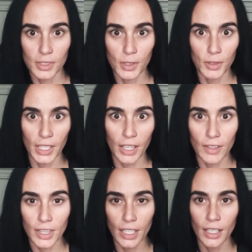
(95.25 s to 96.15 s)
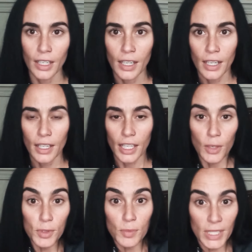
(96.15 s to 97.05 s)
you know, like everything.
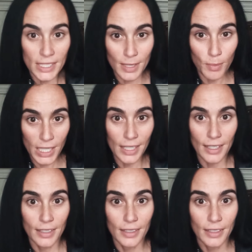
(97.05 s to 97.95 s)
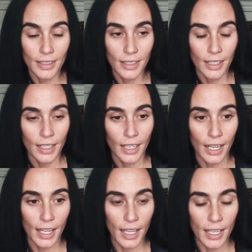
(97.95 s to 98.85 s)
It was meant to be.
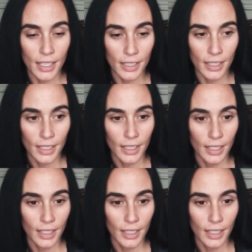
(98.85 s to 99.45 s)
And